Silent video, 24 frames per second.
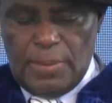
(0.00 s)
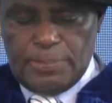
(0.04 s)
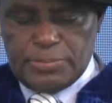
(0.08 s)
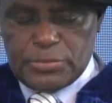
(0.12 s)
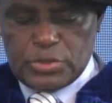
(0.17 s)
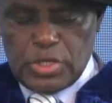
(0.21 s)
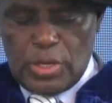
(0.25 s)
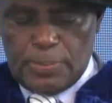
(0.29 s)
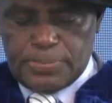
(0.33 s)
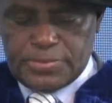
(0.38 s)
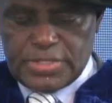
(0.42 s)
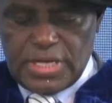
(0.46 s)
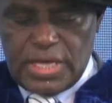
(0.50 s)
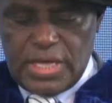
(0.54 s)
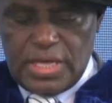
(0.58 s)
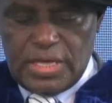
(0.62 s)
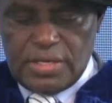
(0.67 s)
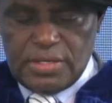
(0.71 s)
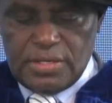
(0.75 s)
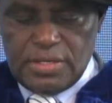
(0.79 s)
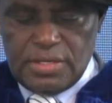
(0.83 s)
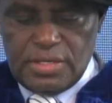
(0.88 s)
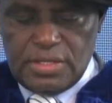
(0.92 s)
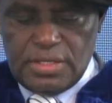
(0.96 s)
Top
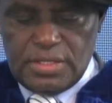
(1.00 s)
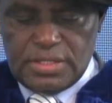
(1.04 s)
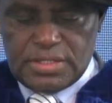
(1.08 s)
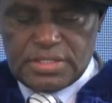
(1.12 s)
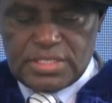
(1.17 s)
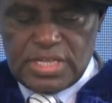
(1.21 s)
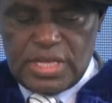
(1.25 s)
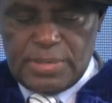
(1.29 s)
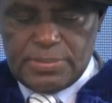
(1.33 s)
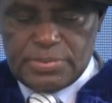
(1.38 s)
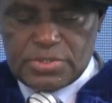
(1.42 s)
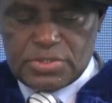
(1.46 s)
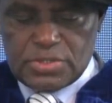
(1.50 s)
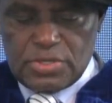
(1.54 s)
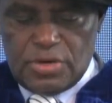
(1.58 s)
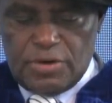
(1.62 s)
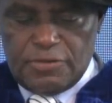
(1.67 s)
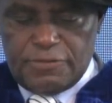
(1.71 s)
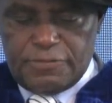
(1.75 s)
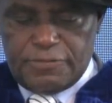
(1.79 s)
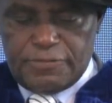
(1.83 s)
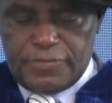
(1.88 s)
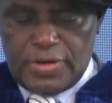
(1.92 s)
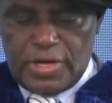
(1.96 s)
10 in terms of,
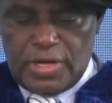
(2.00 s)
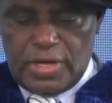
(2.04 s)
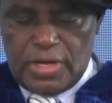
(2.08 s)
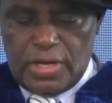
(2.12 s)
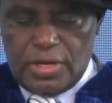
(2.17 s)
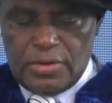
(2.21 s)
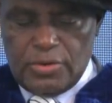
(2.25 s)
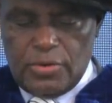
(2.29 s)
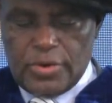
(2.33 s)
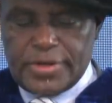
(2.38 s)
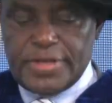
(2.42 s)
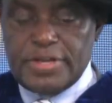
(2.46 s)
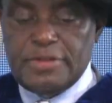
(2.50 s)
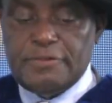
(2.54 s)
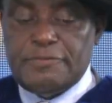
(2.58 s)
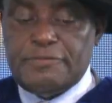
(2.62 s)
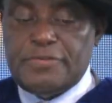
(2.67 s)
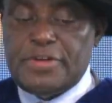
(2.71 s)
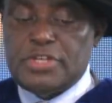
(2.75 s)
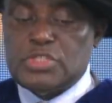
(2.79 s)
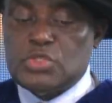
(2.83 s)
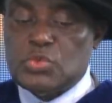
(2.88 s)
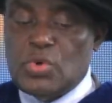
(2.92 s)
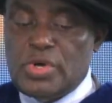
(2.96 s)
okay, the
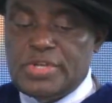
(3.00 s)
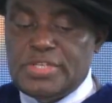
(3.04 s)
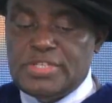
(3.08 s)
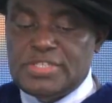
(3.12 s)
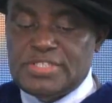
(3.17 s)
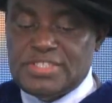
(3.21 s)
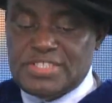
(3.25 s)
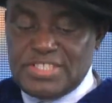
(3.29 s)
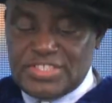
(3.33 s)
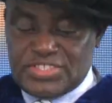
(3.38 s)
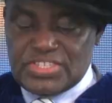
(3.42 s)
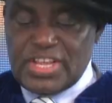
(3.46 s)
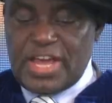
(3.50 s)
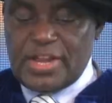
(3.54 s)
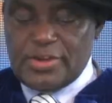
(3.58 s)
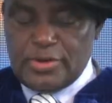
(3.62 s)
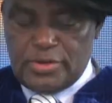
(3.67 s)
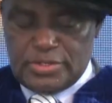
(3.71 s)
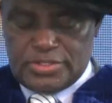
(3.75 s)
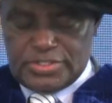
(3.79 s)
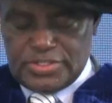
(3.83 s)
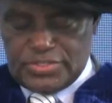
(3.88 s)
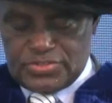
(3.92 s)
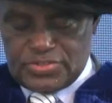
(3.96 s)
first one is teaching and
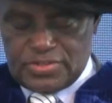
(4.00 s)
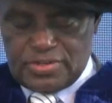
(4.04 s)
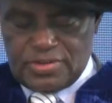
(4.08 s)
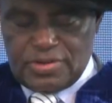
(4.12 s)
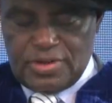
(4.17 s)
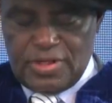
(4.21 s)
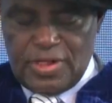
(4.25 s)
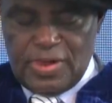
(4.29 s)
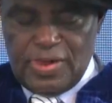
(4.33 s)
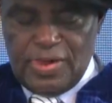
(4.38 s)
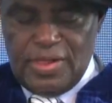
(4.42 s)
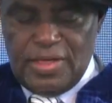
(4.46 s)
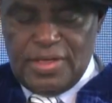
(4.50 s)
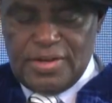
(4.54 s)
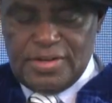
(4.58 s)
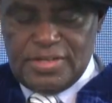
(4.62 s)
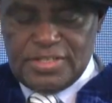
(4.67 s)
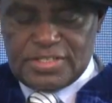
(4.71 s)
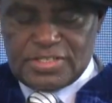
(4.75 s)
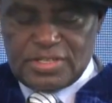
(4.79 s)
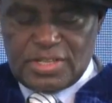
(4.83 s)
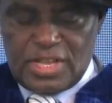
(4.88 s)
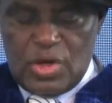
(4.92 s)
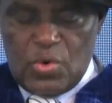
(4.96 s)
non-teaching.
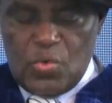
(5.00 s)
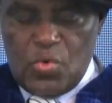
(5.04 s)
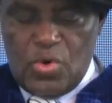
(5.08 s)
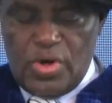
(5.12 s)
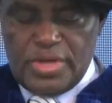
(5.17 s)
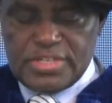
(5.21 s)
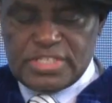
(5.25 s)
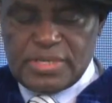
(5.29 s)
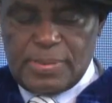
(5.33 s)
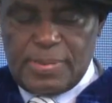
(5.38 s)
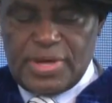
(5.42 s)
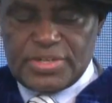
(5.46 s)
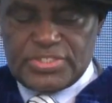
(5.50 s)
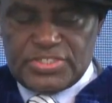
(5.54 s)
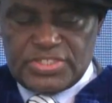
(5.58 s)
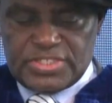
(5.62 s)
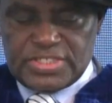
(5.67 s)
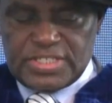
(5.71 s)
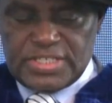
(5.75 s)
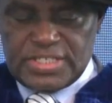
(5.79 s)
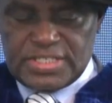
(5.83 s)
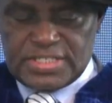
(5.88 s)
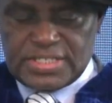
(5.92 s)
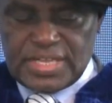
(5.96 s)
This other one is about
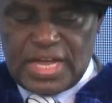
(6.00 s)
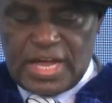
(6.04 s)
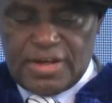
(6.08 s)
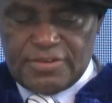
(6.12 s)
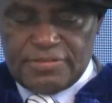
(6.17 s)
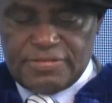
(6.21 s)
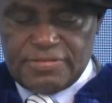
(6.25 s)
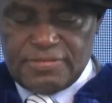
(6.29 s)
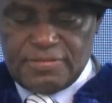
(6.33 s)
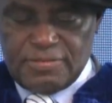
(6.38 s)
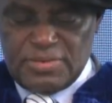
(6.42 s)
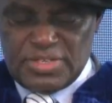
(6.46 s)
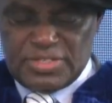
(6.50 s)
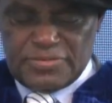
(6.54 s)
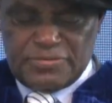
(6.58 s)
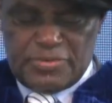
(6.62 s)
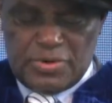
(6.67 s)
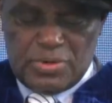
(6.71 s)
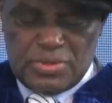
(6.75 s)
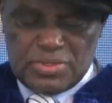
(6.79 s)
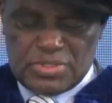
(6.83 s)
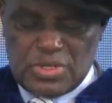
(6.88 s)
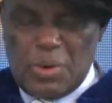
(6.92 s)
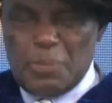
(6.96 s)
teaching staff, which
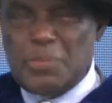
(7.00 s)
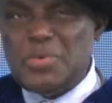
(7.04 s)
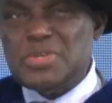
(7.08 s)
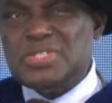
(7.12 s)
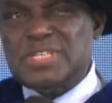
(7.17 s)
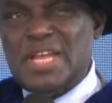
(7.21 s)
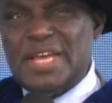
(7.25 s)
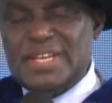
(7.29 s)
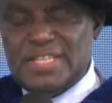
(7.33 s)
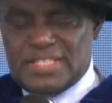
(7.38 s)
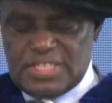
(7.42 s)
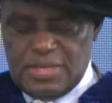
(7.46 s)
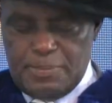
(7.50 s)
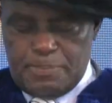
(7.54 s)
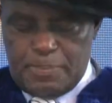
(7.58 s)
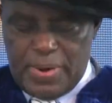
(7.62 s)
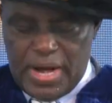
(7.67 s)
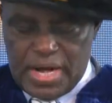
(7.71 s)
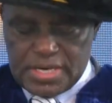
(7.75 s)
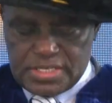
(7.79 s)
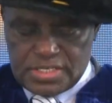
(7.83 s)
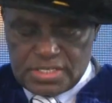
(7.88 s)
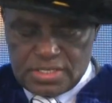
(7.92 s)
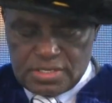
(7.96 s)
follows almost like the same
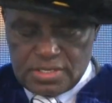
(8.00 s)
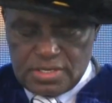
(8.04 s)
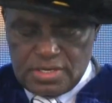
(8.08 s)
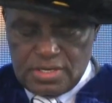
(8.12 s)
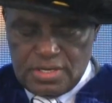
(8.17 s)
pattern.